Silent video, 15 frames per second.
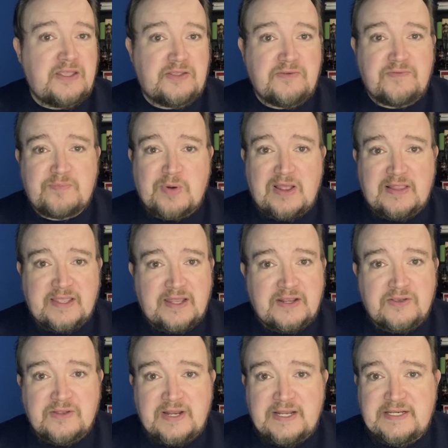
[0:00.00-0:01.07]
You've probably got a
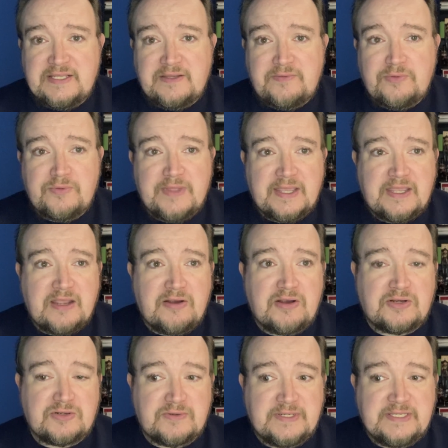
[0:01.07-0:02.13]
good idea of who that
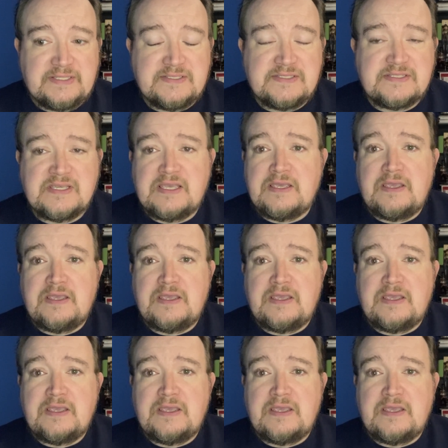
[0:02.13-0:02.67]
character is,